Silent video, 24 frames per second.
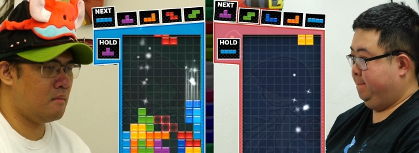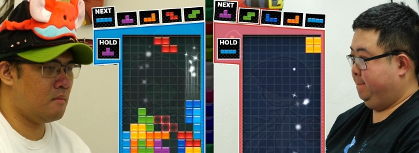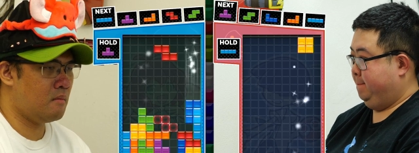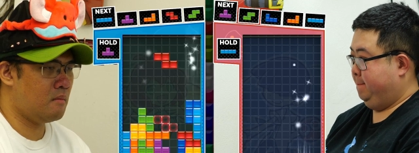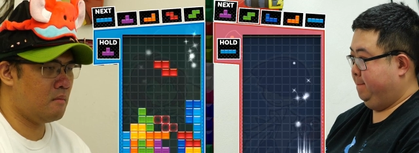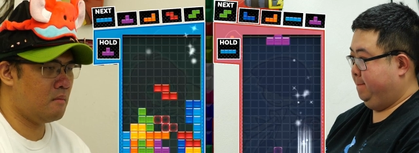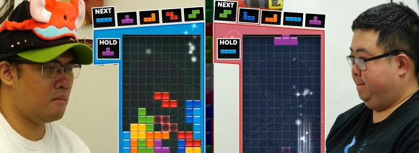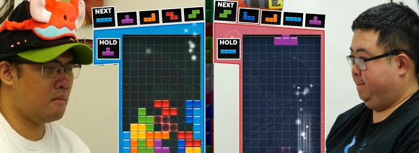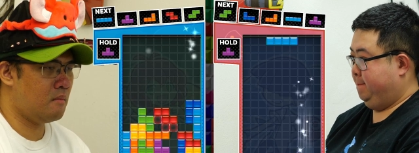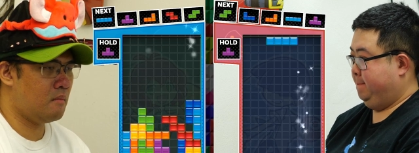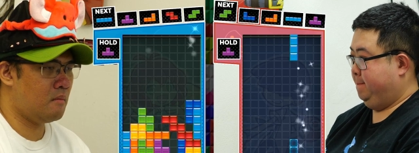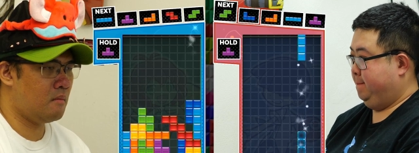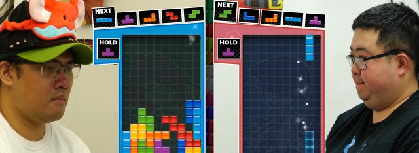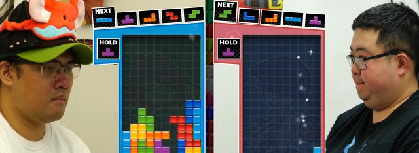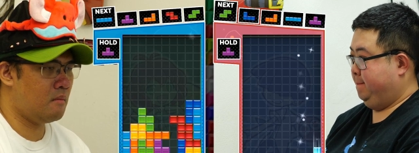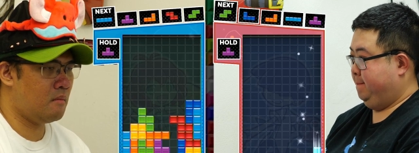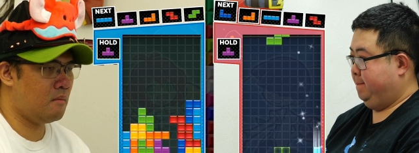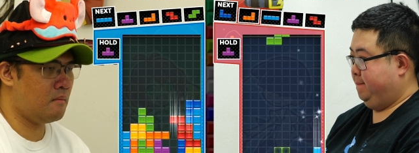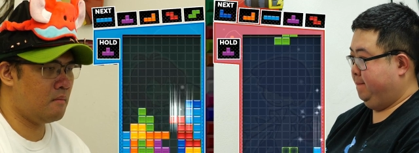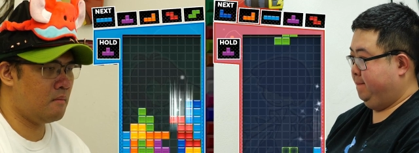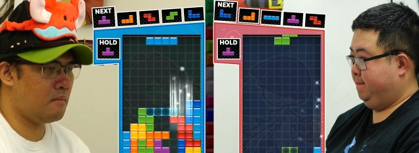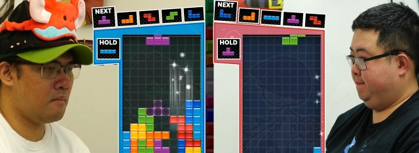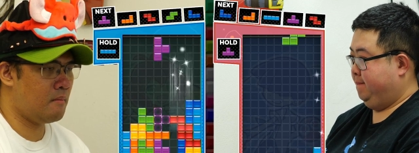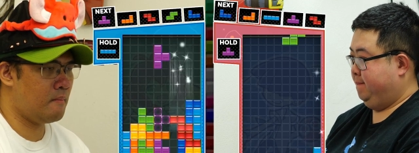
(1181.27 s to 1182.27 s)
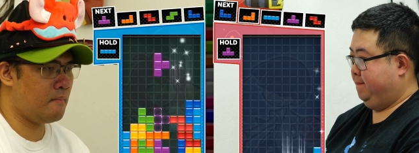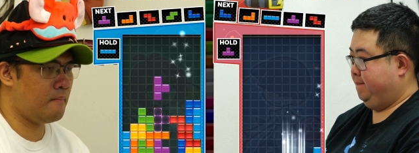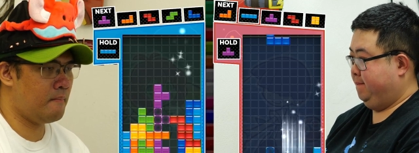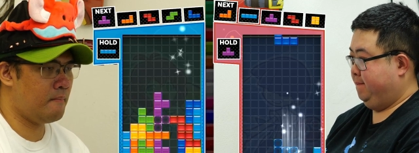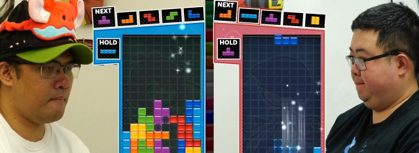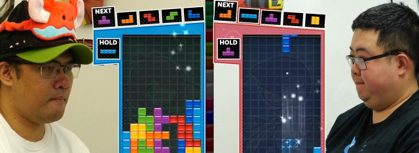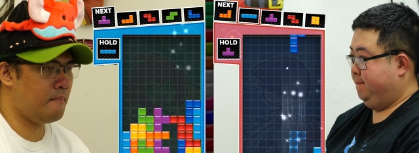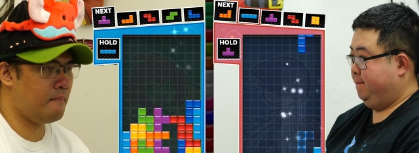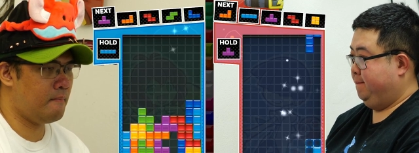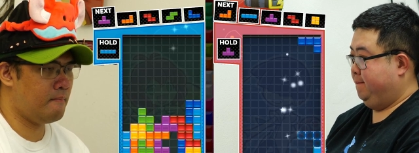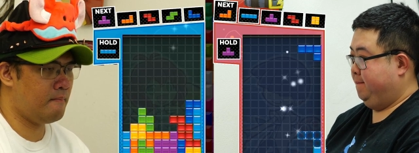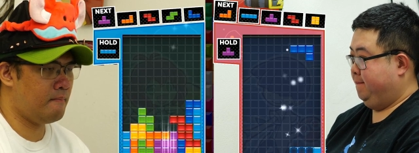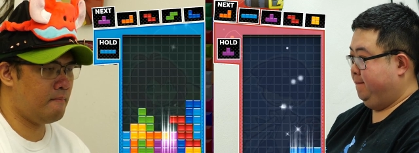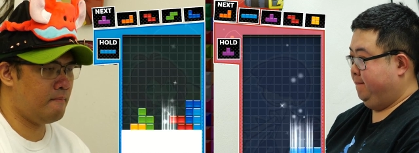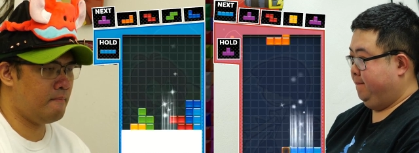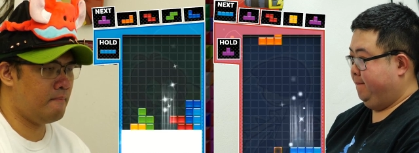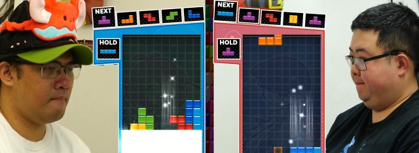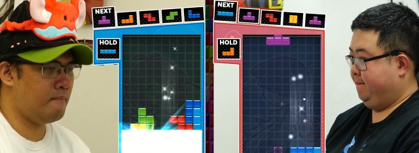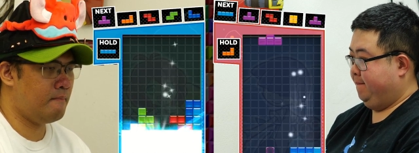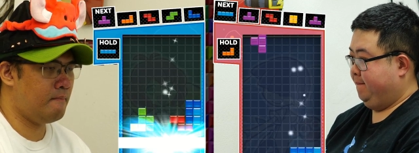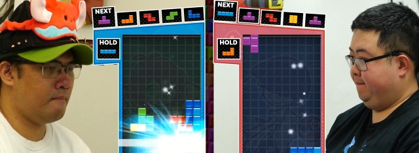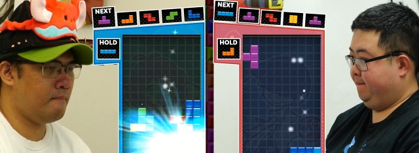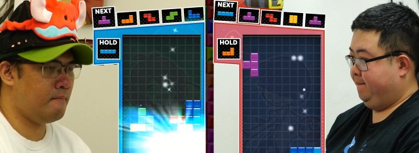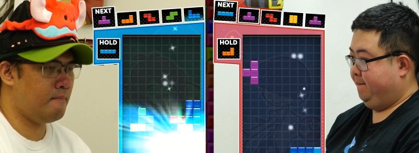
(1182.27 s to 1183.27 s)

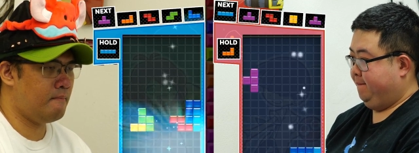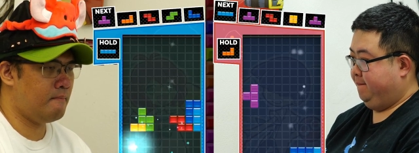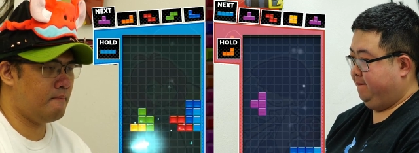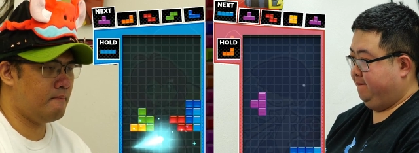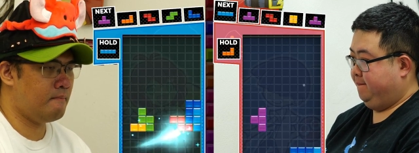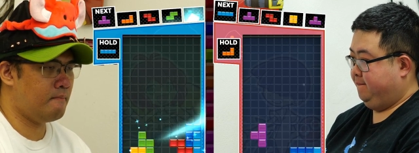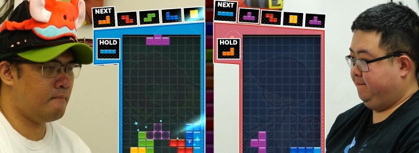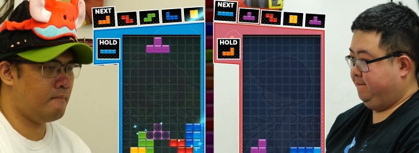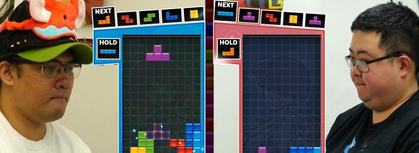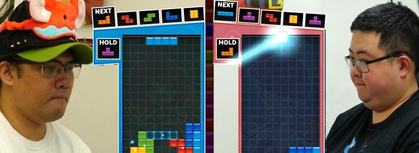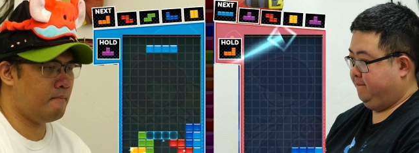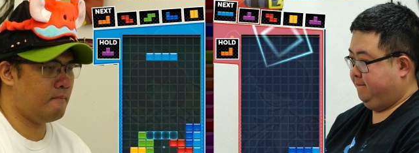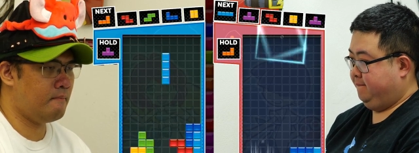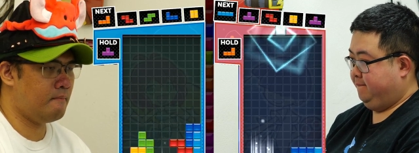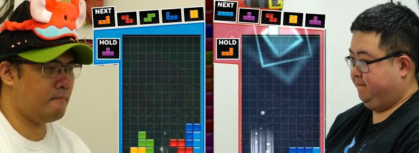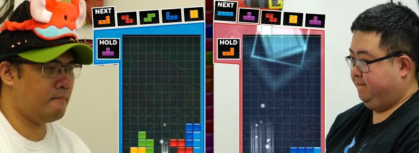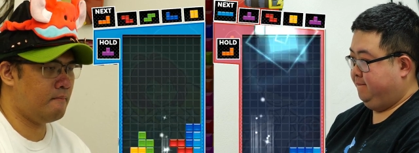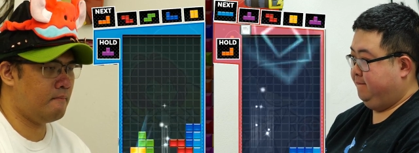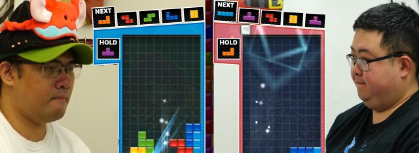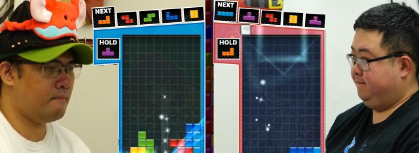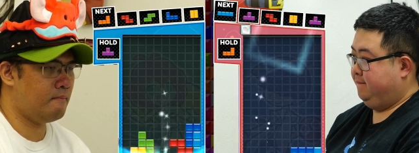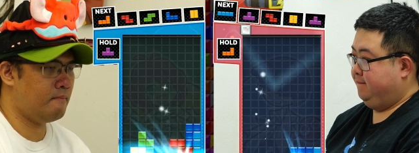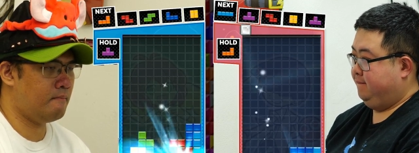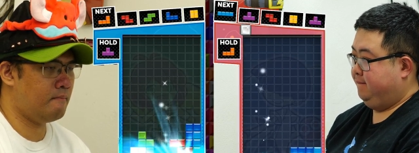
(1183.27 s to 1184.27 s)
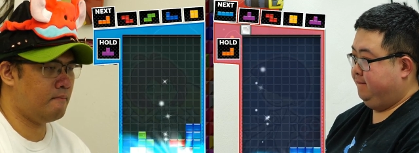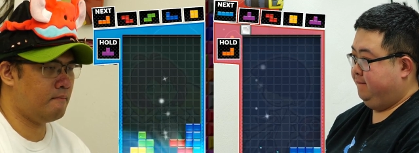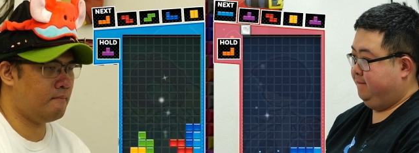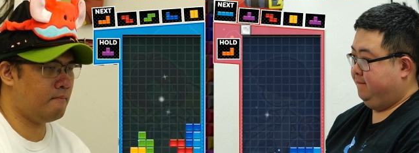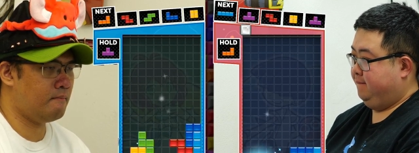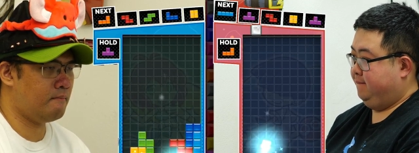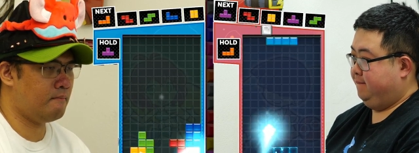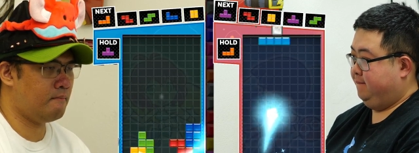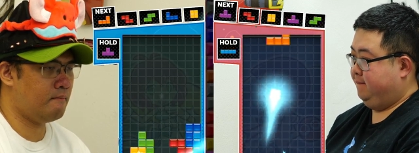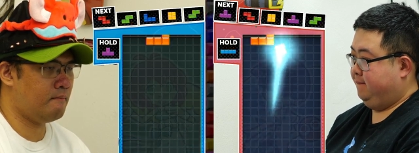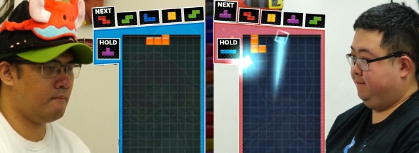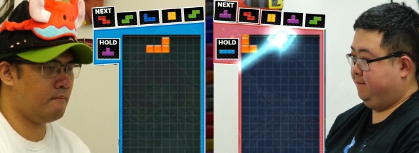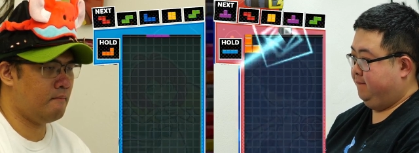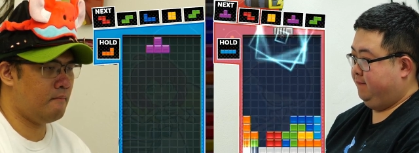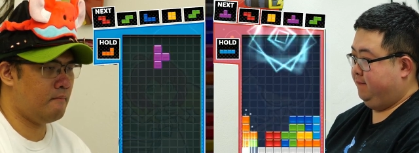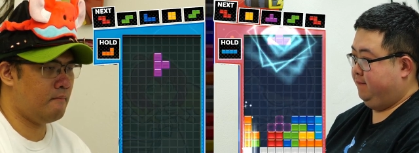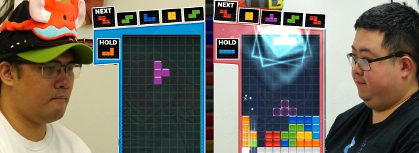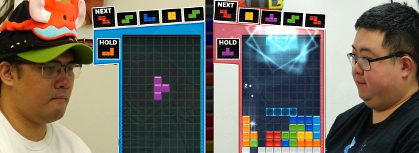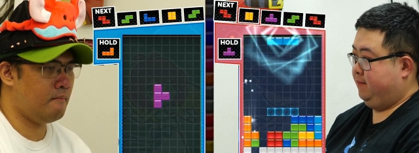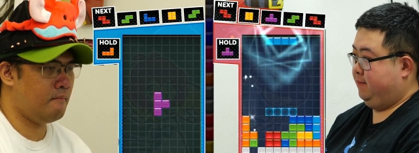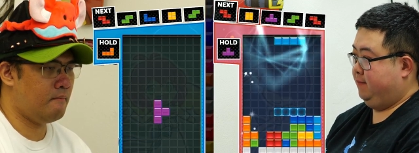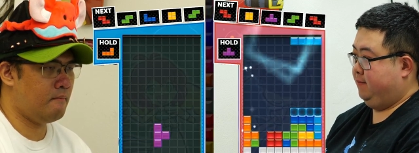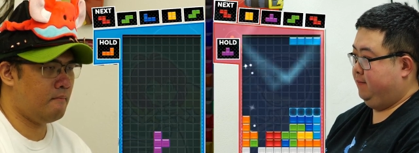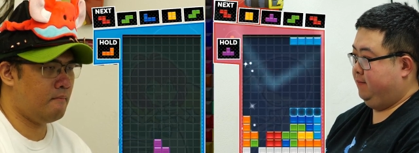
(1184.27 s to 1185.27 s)

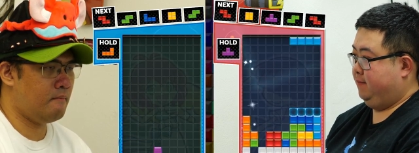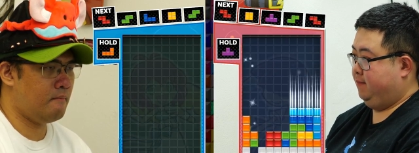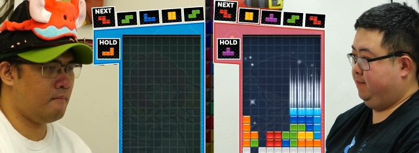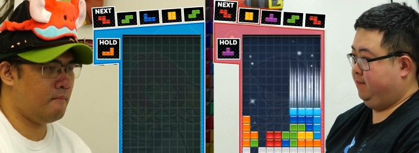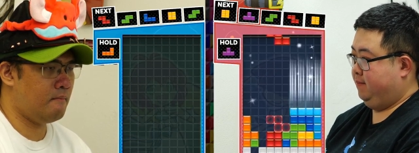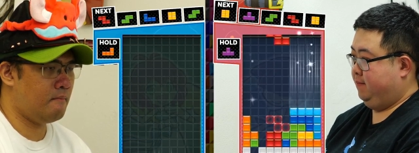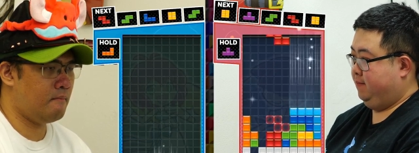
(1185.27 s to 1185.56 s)
(silence)